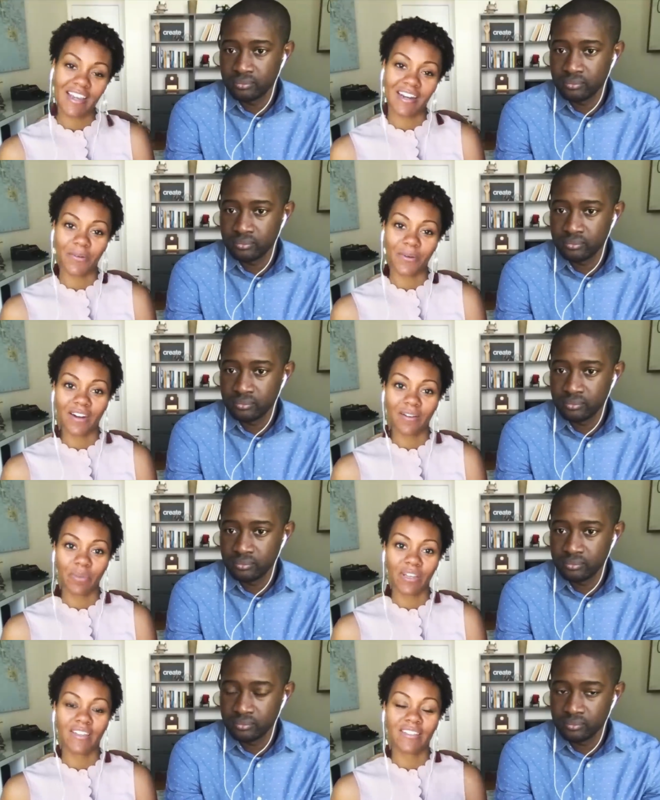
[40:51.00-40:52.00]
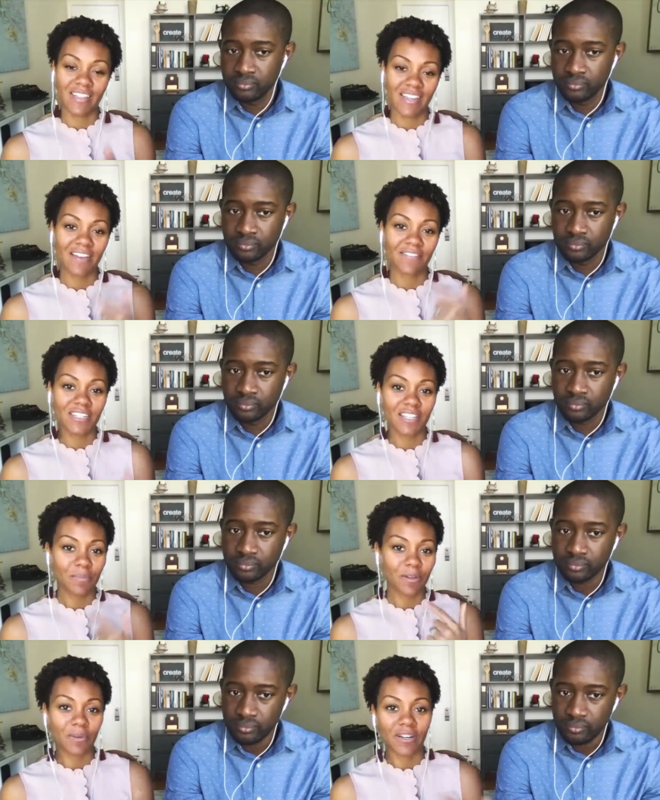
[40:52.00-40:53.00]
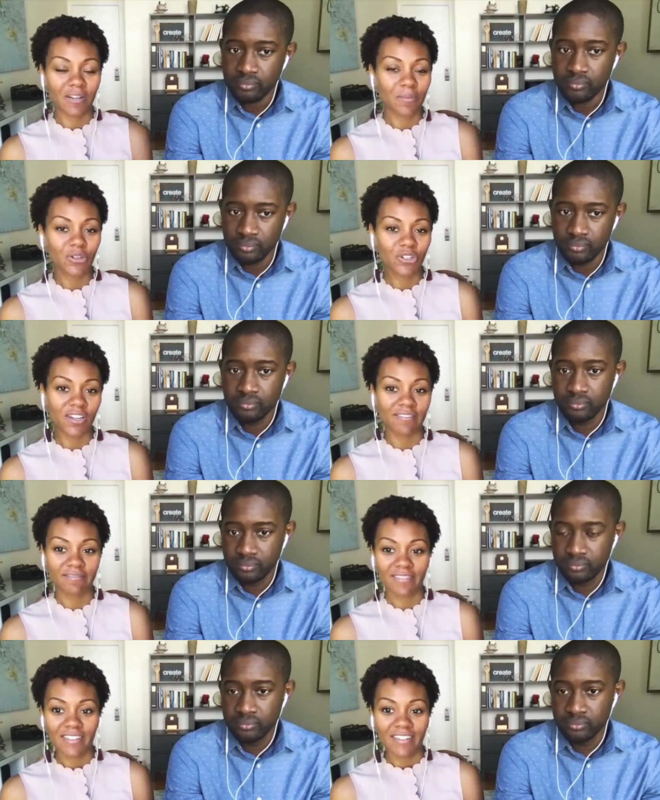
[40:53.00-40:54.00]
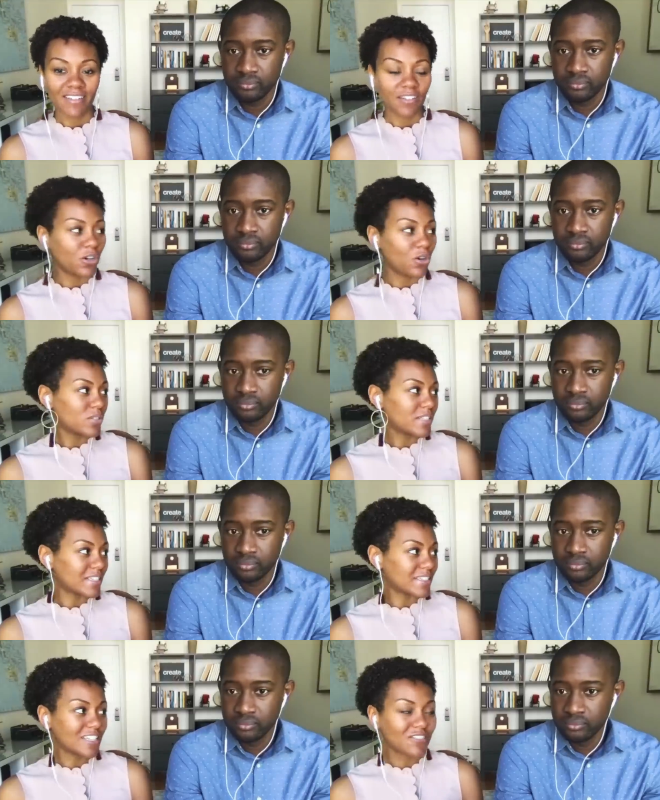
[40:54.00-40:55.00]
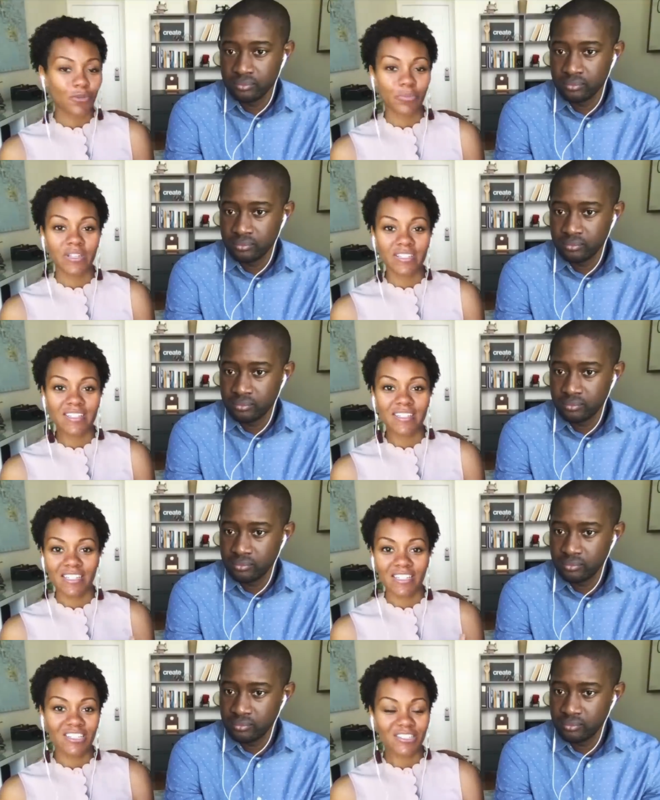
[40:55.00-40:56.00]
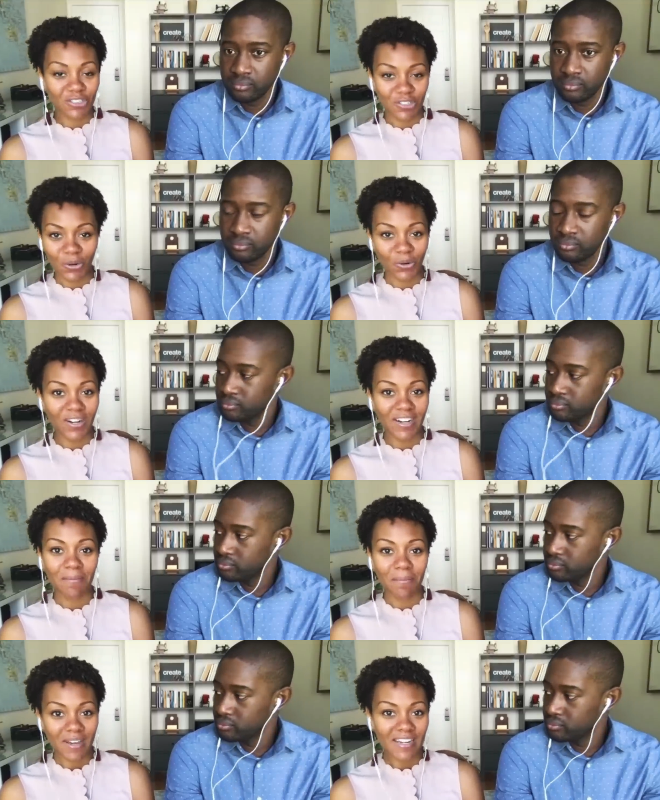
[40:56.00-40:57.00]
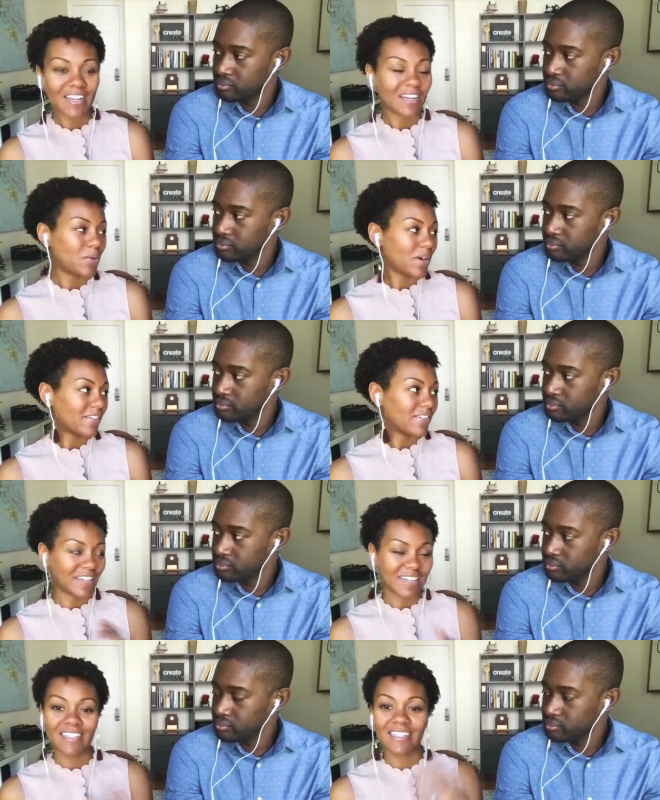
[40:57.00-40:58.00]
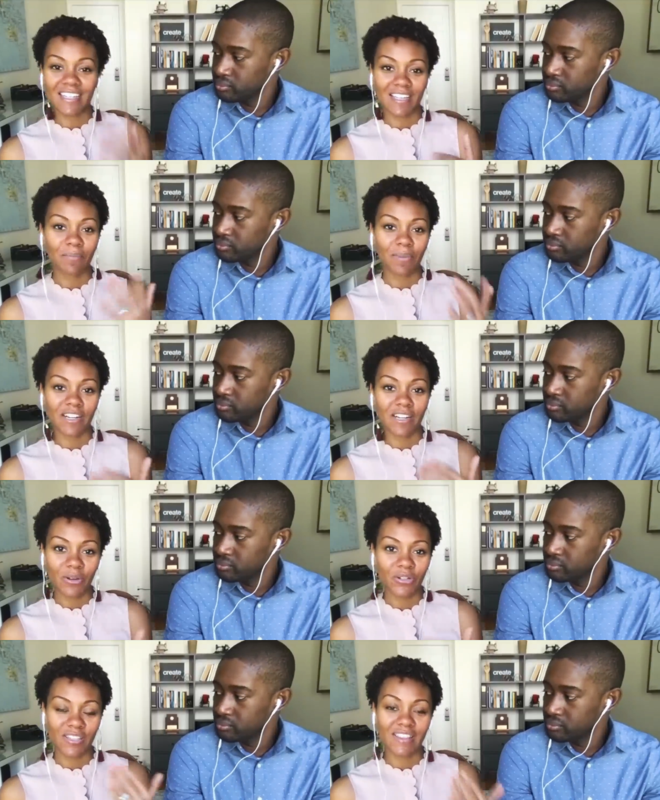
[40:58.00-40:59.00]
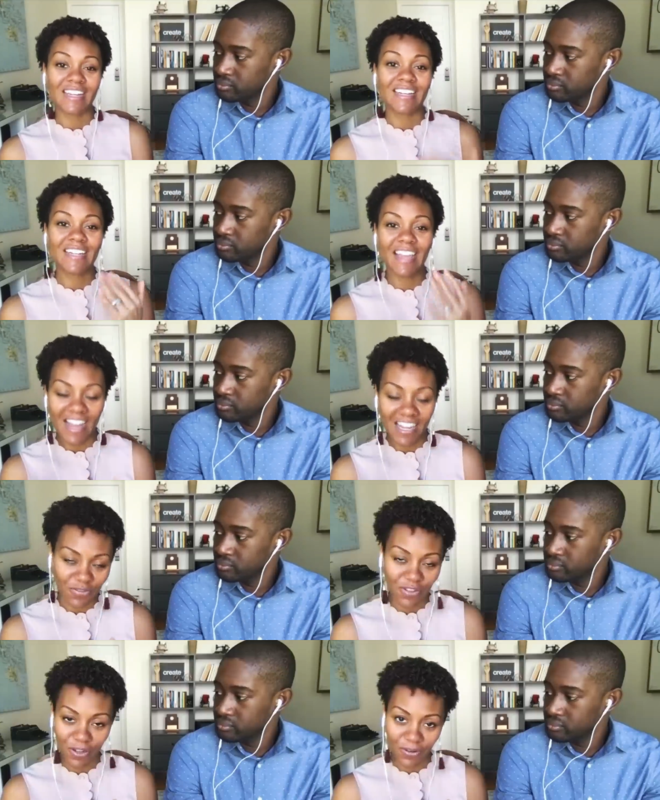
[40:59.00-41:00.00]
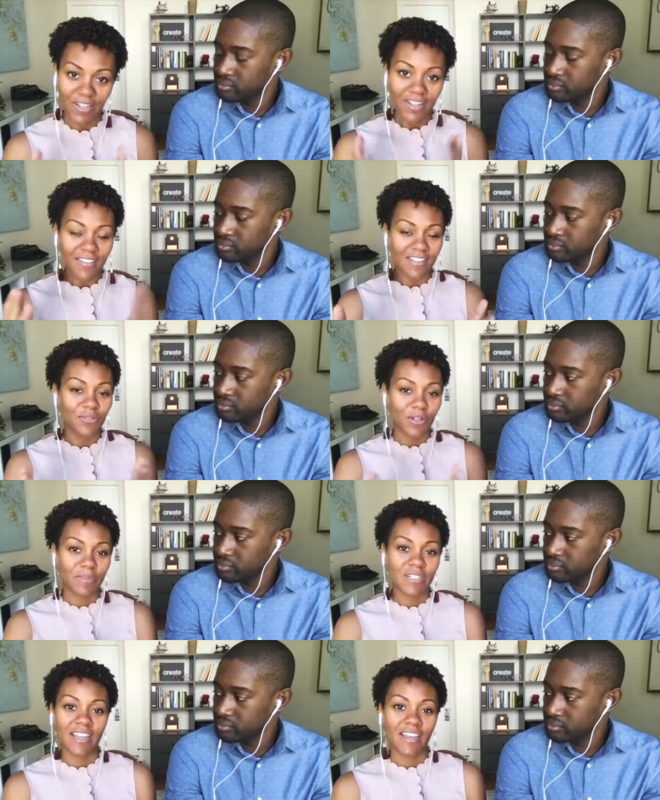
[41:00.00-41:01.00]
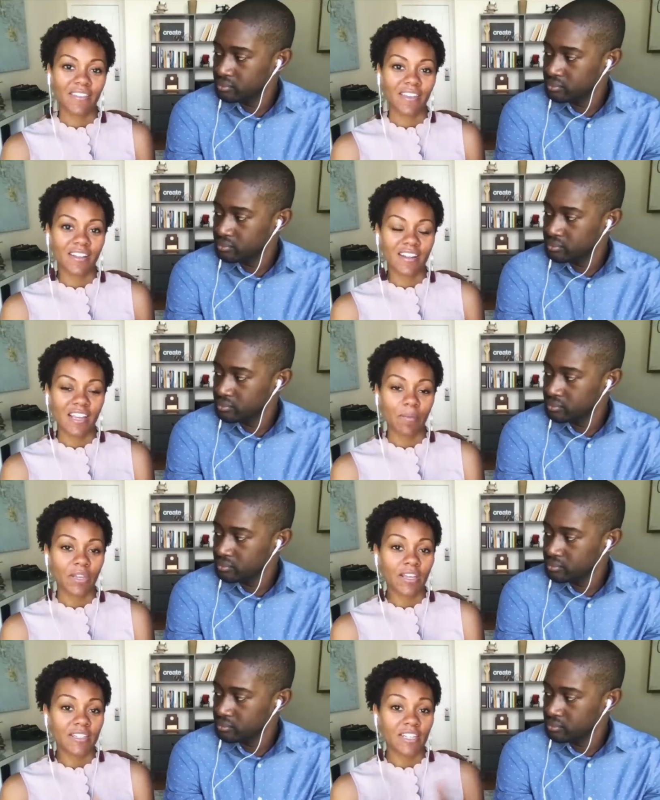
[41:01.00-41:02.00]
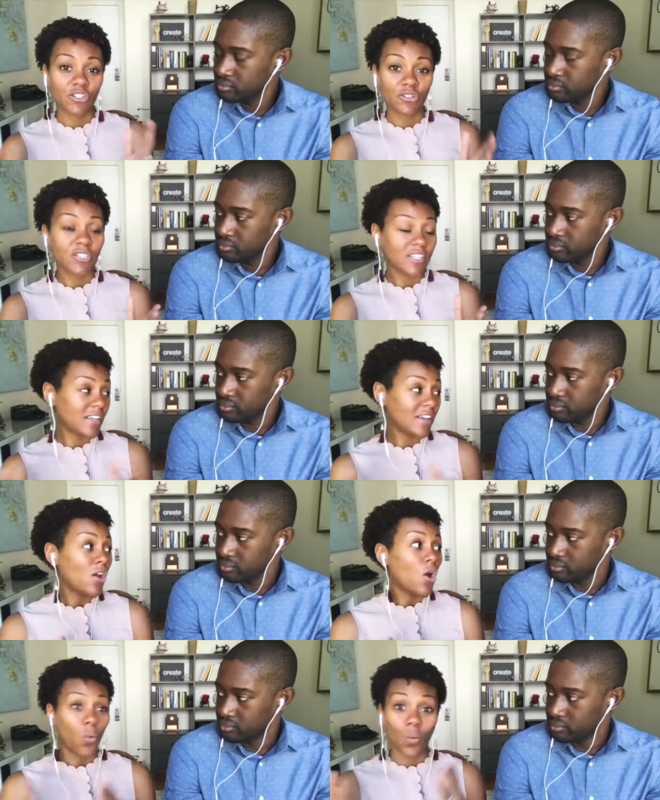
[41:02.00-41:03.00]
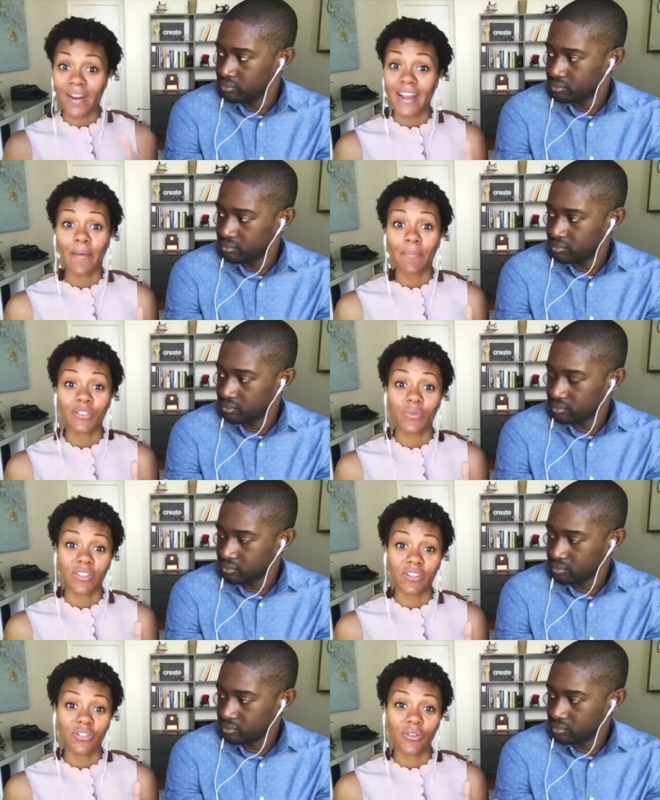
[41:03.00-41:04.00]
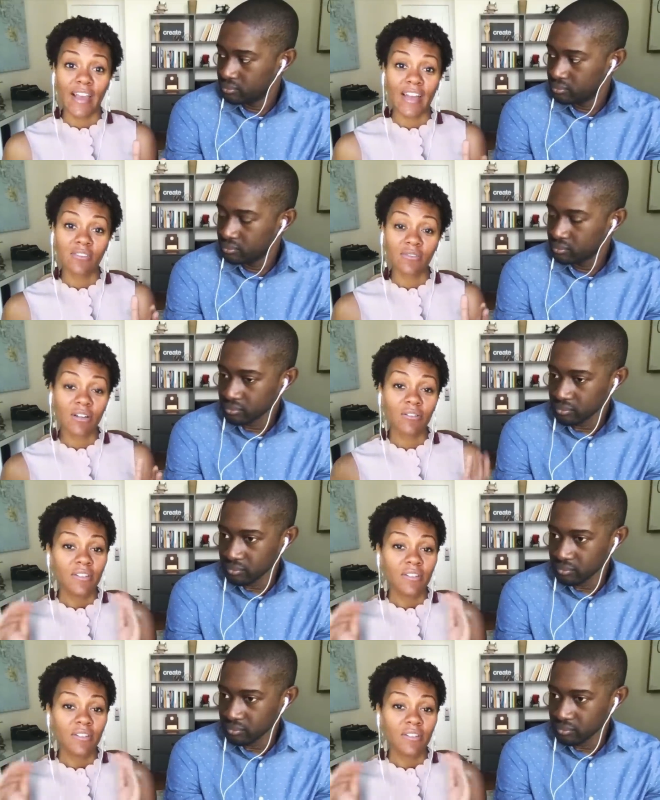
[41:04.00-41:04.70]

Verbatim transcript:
Speaker 1: anywhere because they have to keep their money in motion. No successful business is storing money anywhere. They need to keep money in motion. They need cash flow. That's what I'm saying at the end of the day because as you see what happens when there's no cash flow,